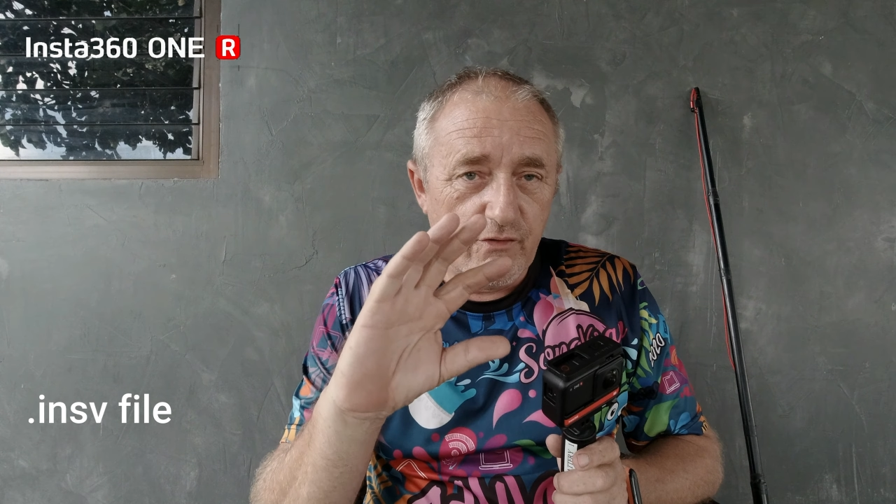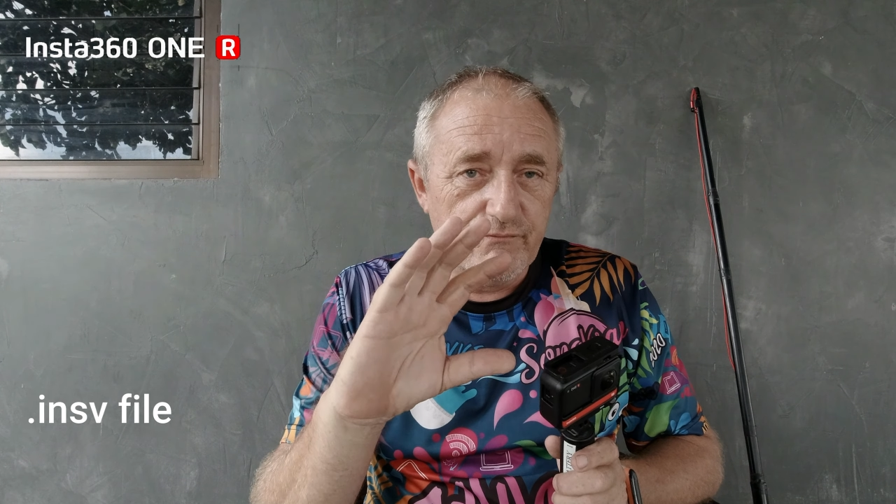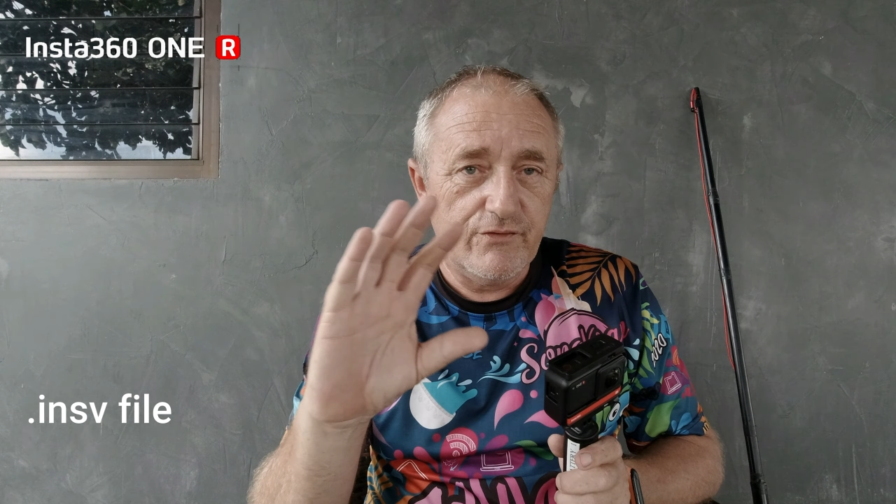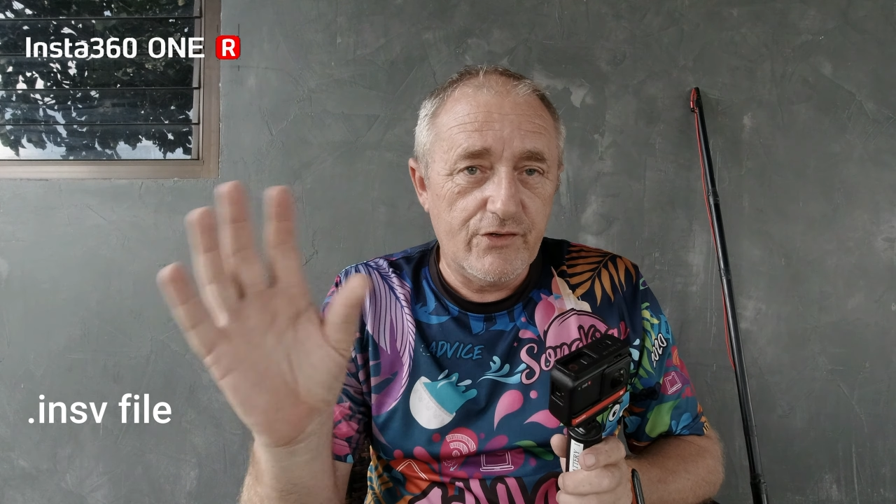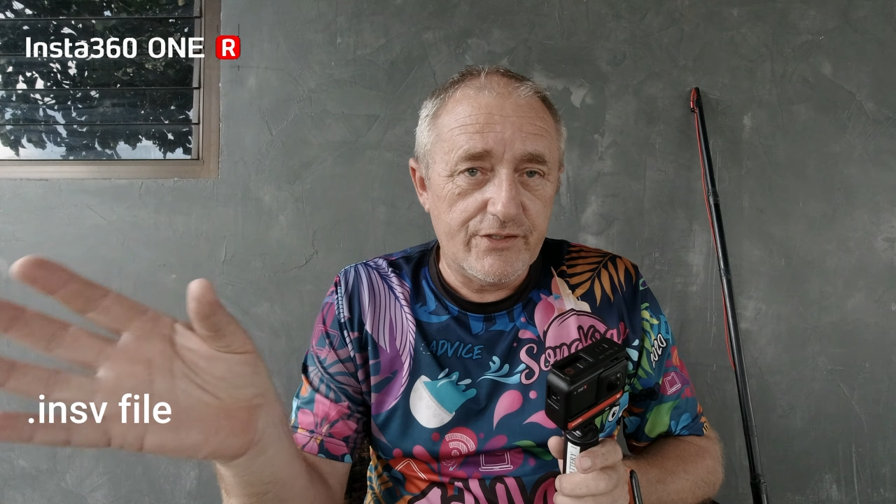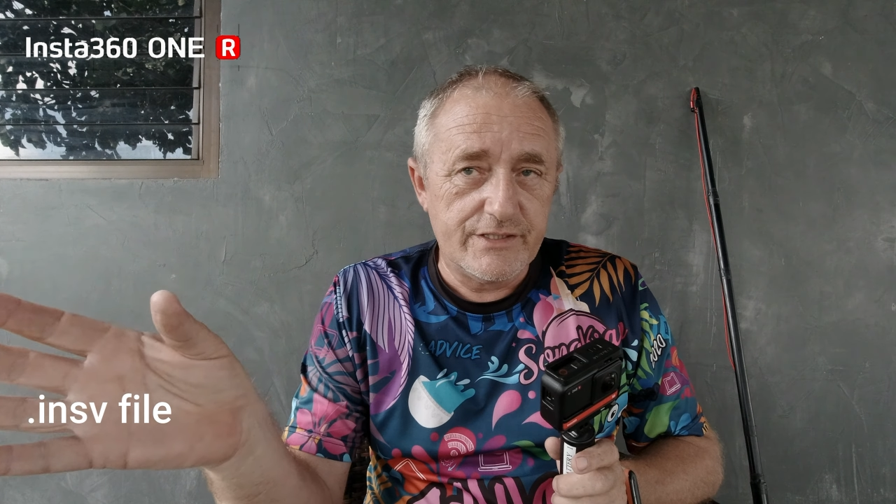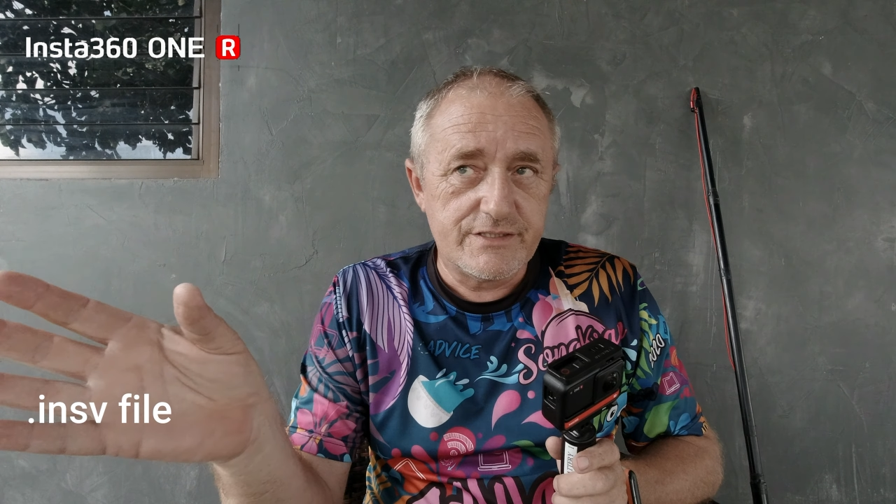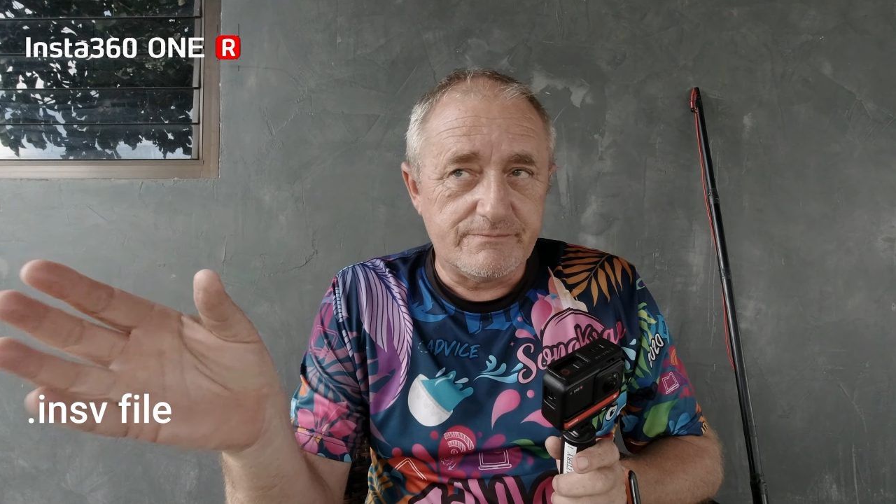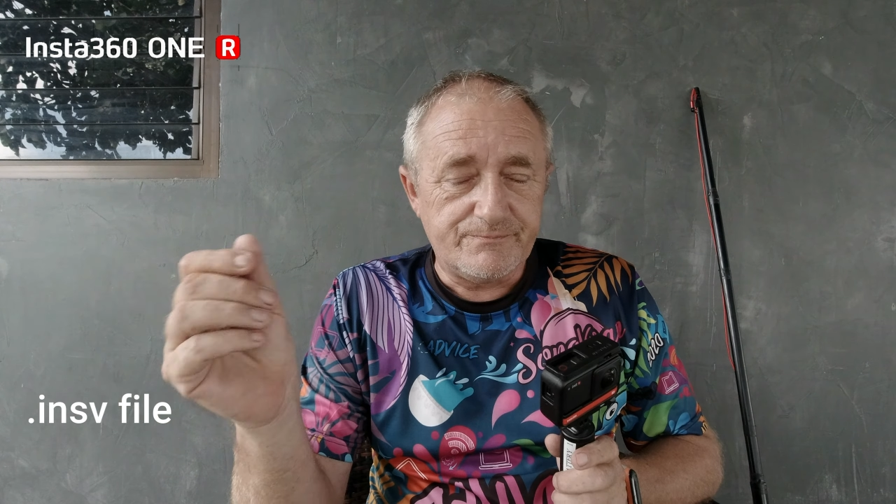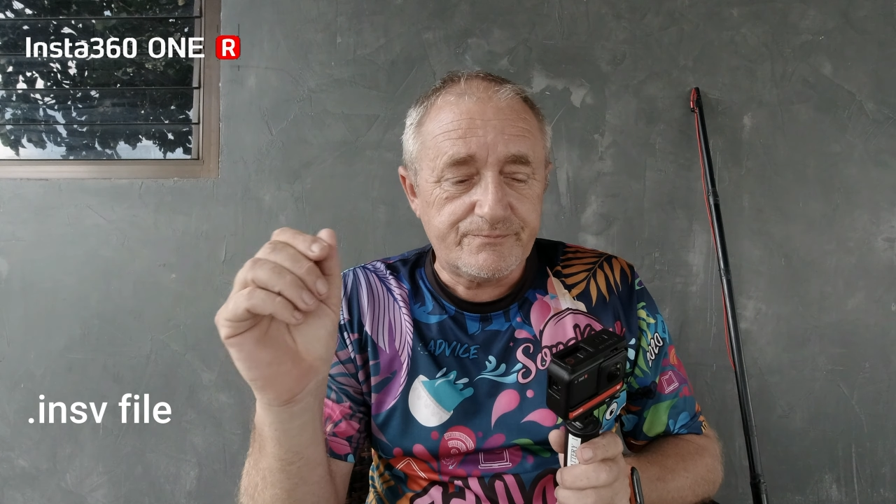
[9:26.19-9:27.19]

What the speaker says: converted,